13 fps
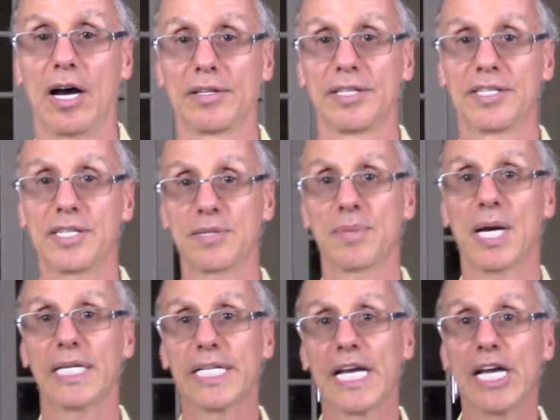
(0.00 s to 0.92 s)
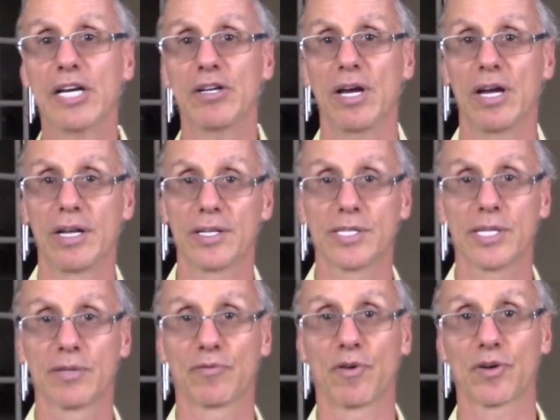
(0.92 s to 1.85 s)
This is my day, and it's
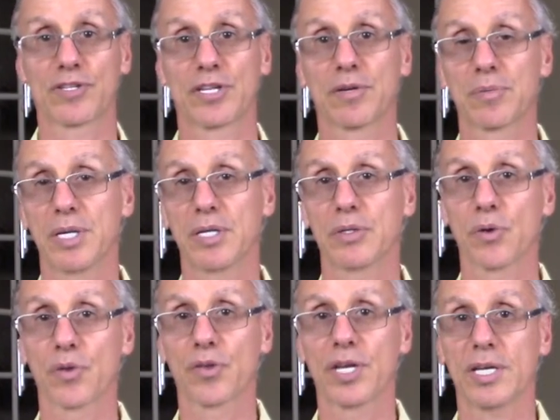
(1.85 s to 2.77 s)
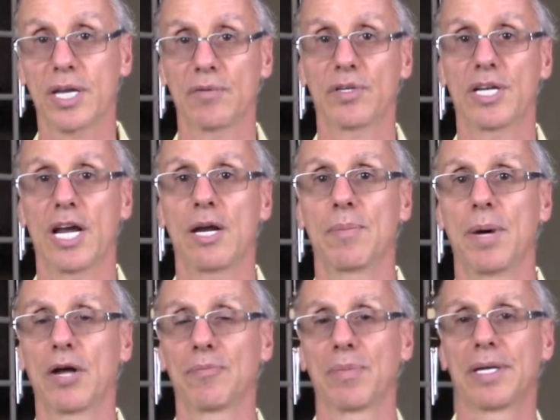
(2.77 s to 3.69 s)
enforcing me to think every day
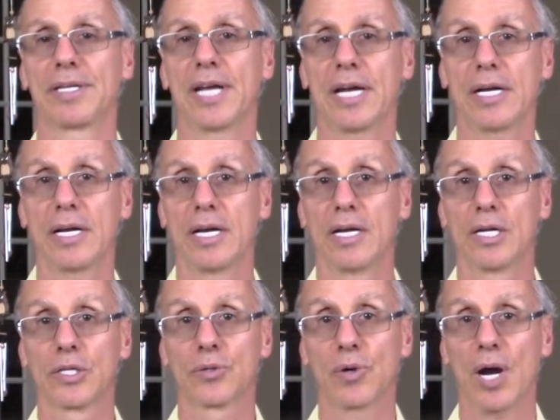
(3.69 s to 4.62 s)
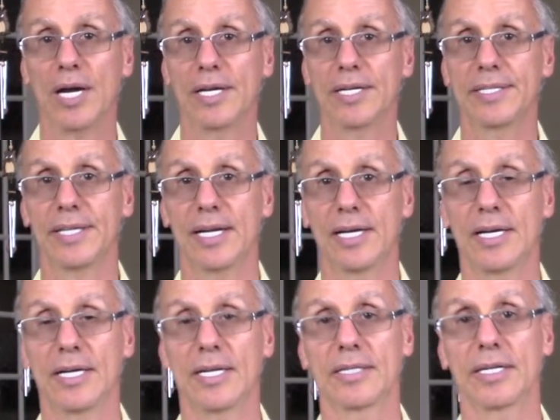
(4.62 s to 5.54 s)
about my day. Try it,
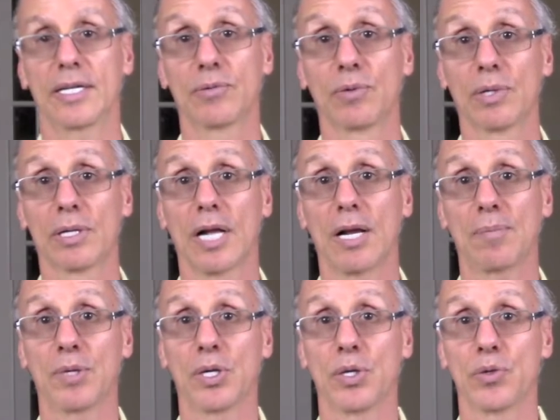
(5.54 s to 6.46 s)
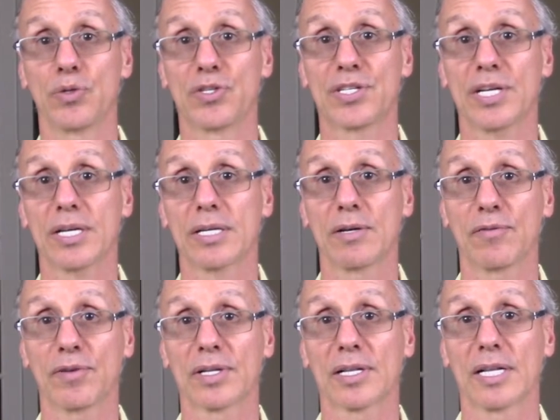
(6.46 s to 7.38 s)
and it will help you
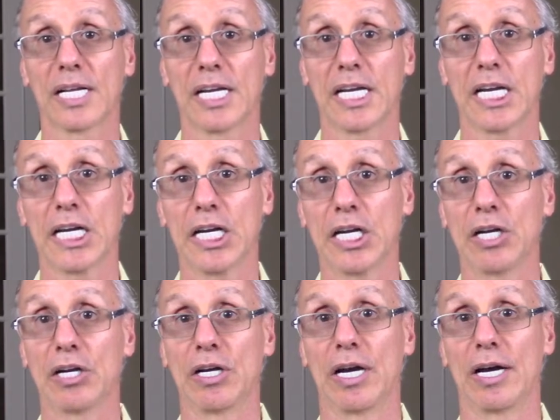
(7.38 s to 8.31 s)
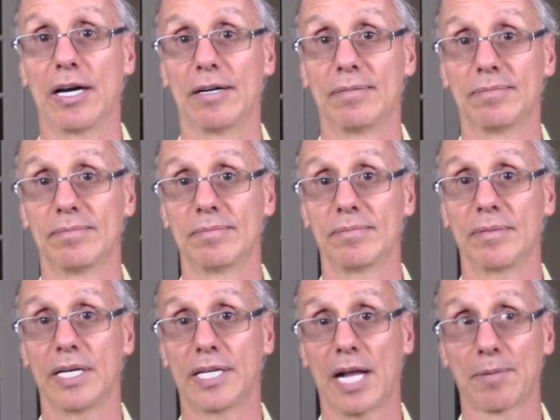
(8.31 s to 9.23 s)
significantly.
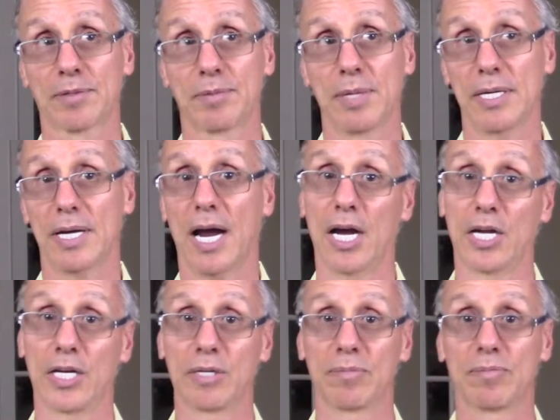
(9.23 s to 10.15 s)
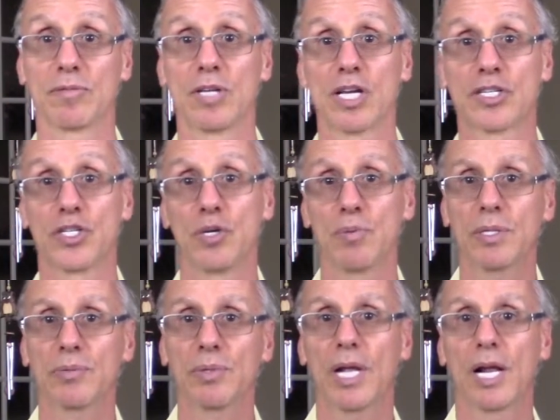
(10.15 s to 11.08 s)
It helps me. I assume
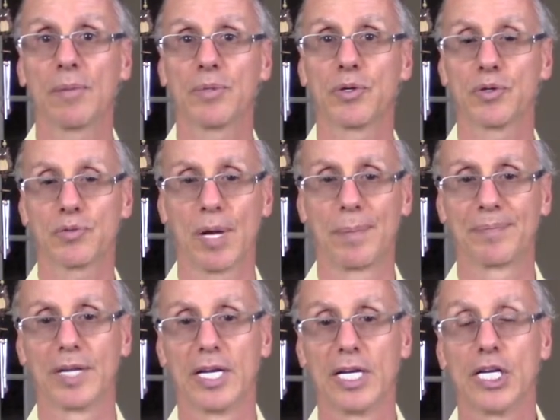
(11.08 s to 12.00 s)
it will help you as well.